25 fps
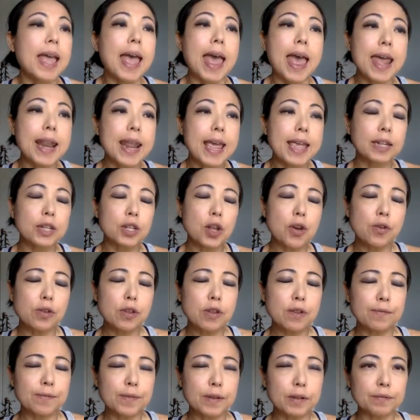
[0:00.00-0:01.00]
and I know
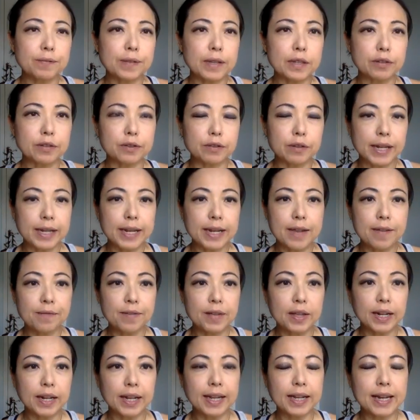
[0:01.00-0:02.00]
you feel frustrated,
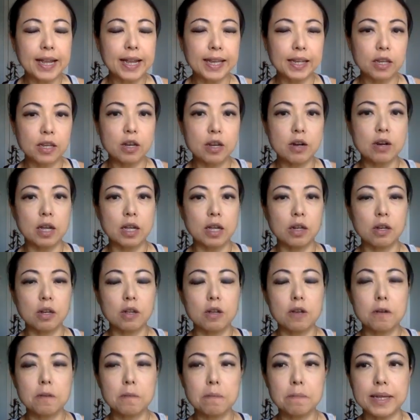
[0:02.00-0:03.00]
feeling like you're
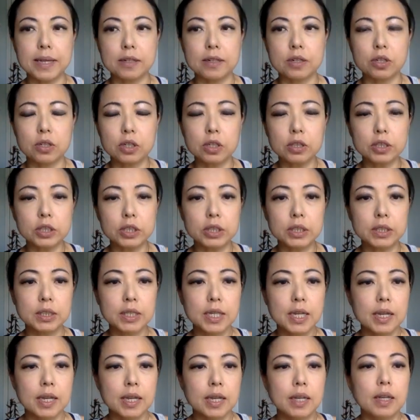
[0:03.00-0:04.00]
alone, but just
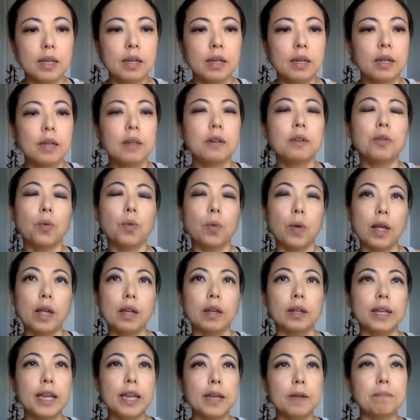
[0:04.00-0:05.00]

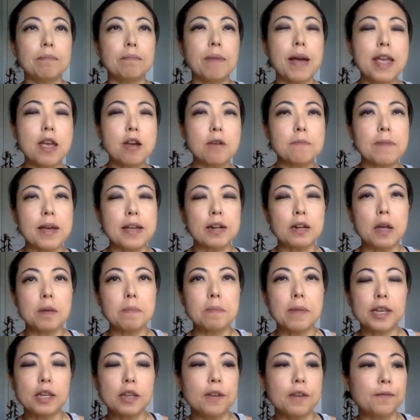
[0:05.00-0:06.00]
well, it might or might not
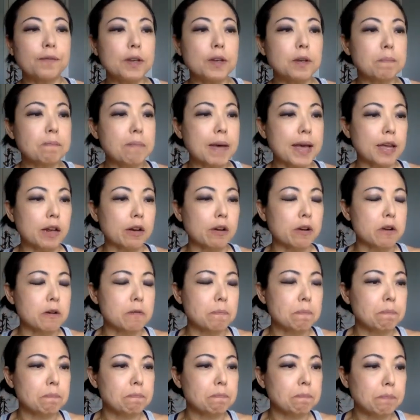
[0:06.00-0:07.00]
make you feel better.
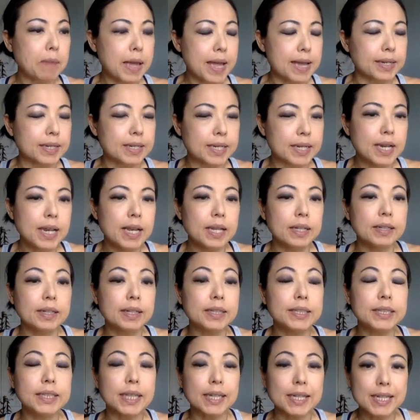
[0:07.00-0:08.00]
But the
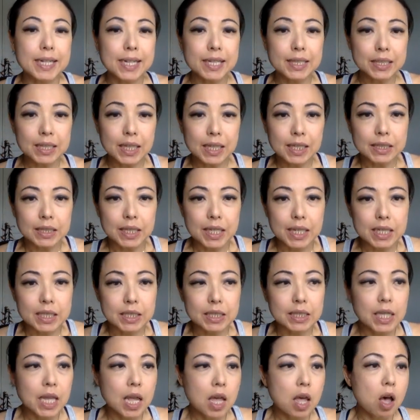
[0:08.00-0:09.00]
statistics
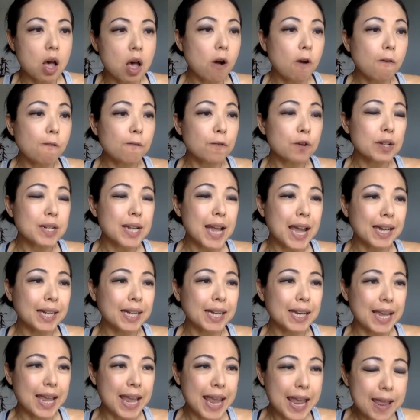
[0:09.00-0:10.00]
is over
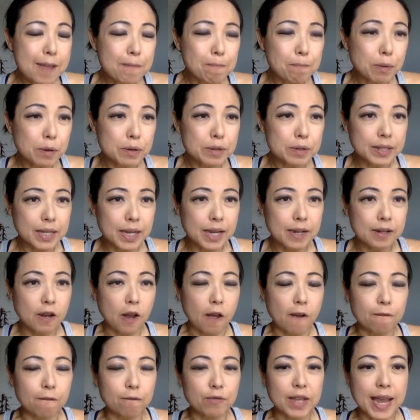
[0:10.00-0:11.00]
98%
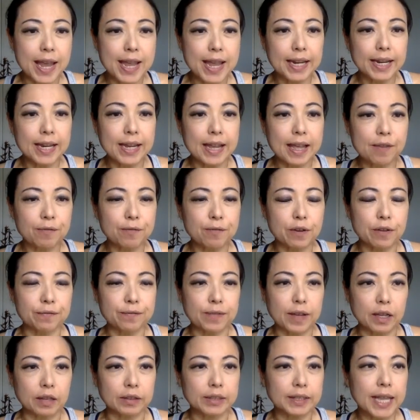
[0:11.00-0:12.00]
of dieting effort
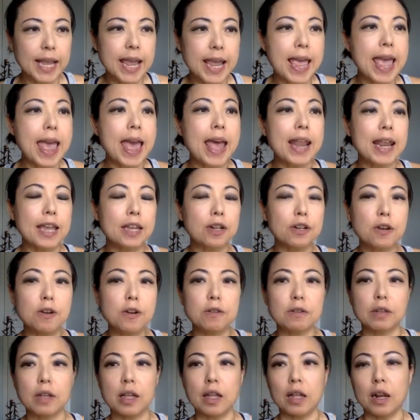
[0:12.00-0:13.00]
fails. And I
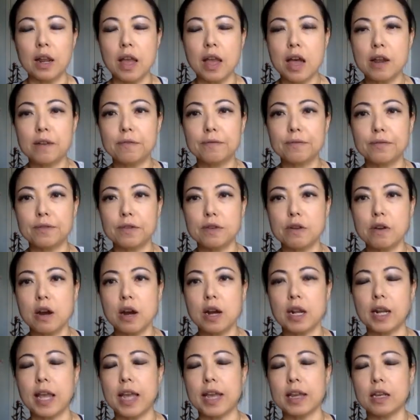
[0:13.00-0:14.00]
know a lot of you
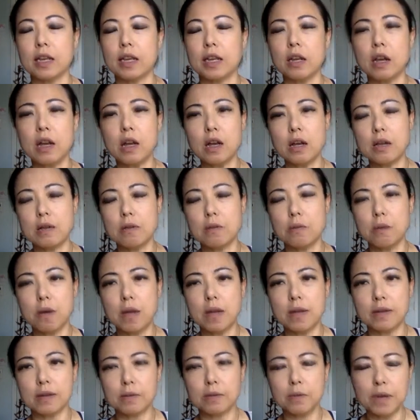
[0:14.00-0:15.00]
are like, oh,
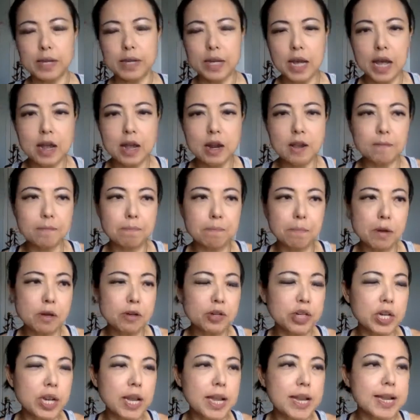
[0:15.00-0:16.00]
what kind of
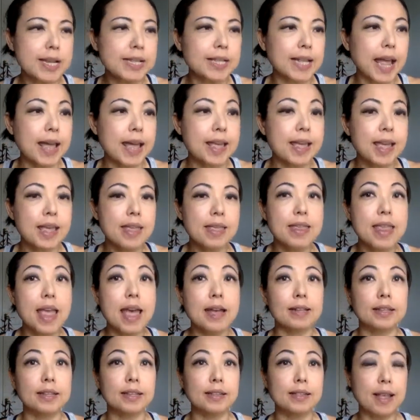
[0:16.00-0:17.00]
bullshit is that?
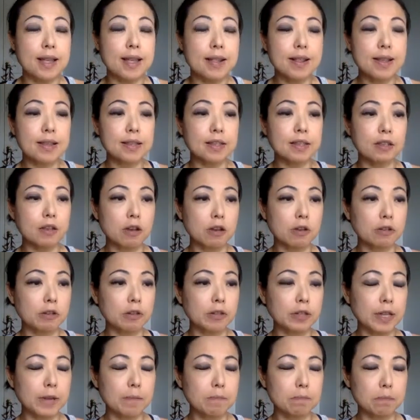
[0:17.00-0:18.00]
Yes, that is
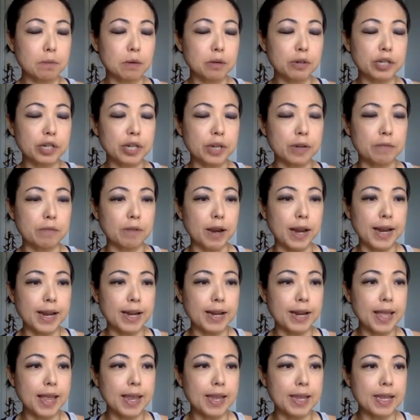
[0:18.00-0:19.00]
totally bullshit, right?
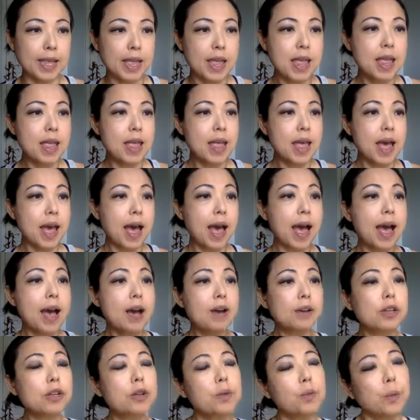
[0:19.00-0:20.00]
Like, how
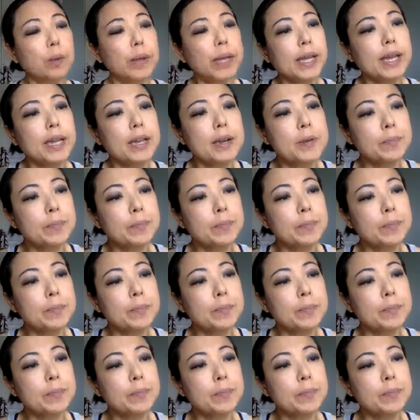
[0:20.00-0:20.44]
could we,